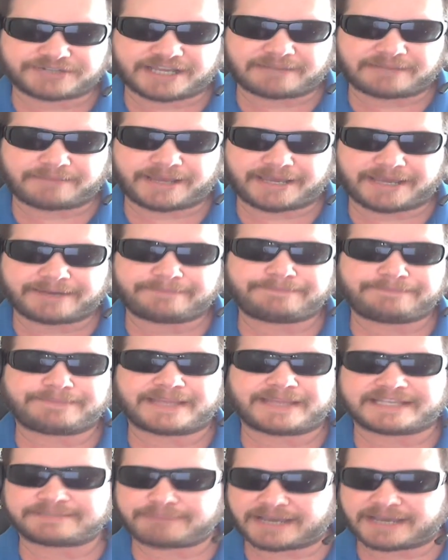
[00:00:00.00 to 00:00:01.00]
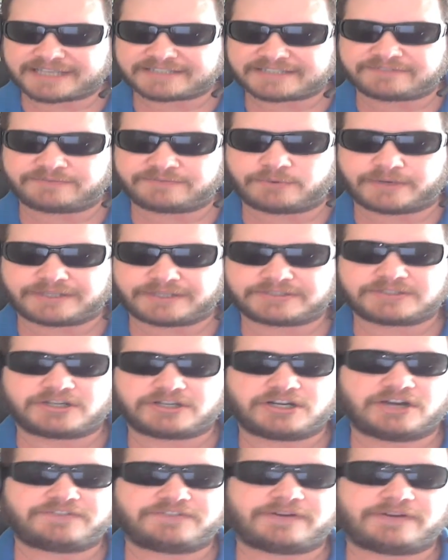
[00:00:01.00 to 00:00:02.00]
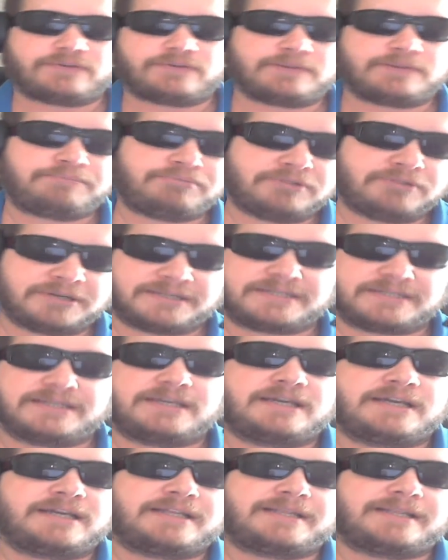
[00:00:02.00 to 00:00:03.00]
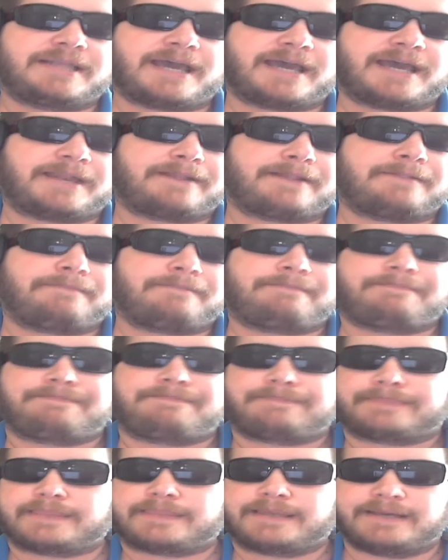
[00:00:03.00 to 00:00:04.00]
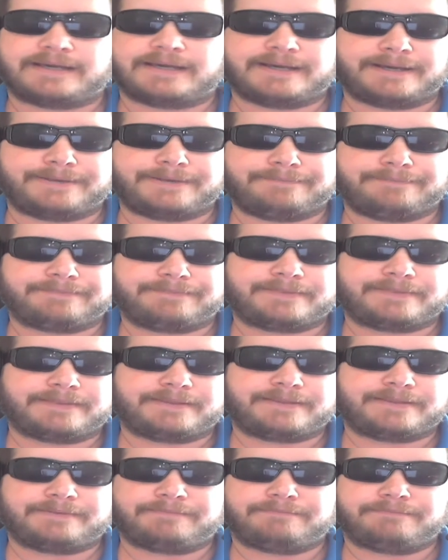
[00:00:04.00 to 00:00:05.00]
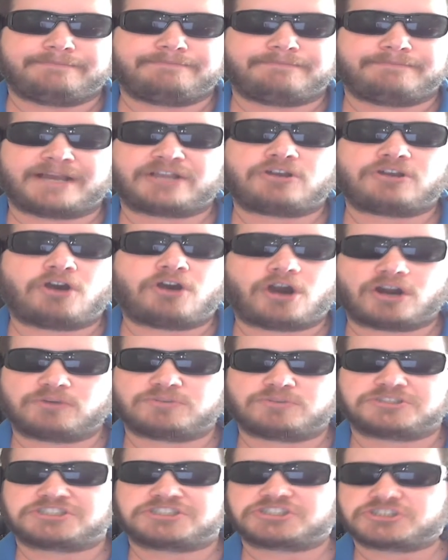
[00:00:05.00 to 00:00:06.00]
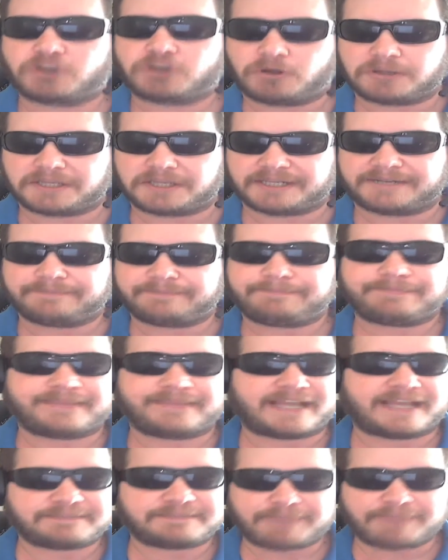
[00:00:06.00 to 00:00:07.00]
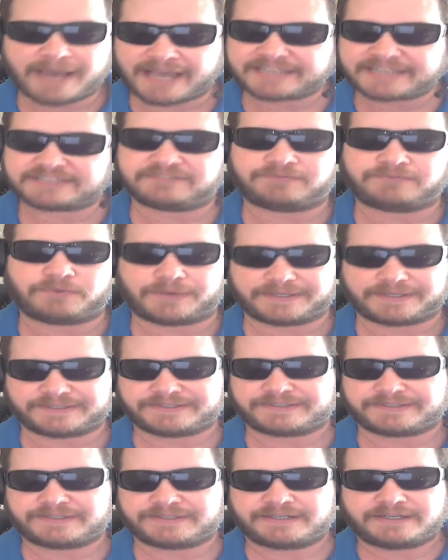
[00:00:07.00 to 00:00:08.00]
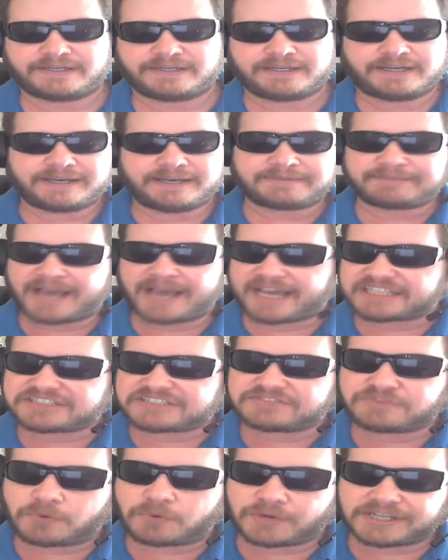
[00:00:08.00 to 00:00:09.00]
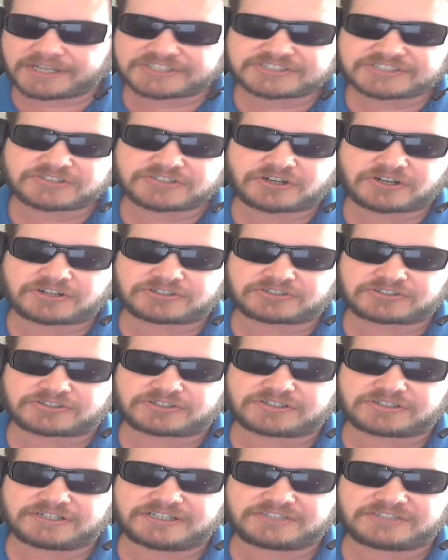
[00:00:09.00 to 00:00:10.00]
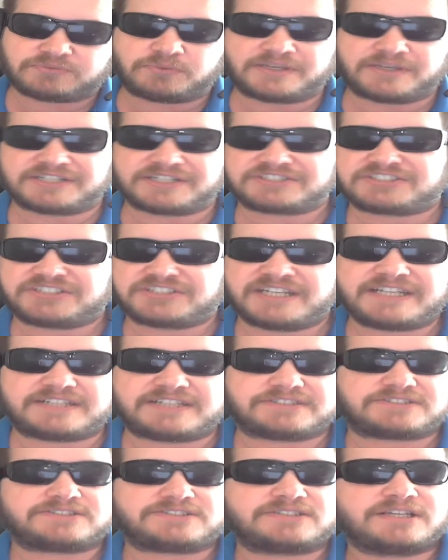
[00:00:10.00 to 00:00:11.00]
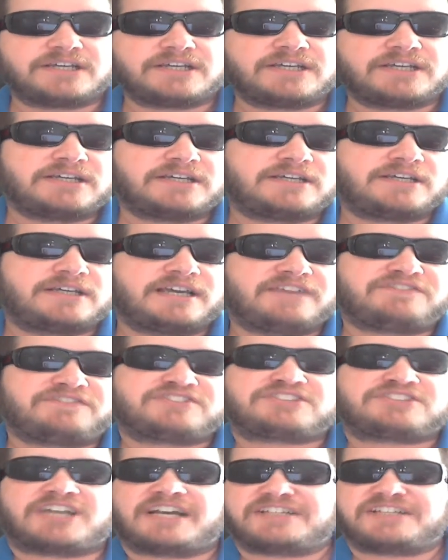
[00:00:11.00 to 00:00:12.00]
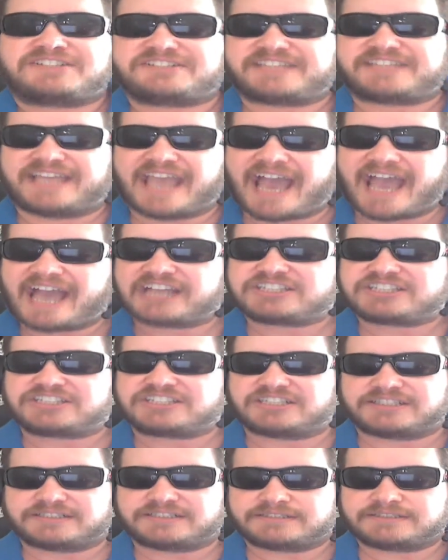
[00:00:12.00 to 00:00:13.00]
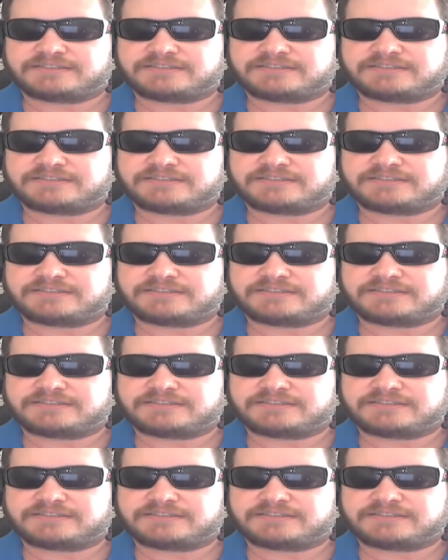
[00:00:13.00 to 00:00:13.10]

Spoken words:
Deadman, that's passive voice. If I were to put that my car was stolen, that's passive voice. Passive voice is when a sentence emphasizes the action.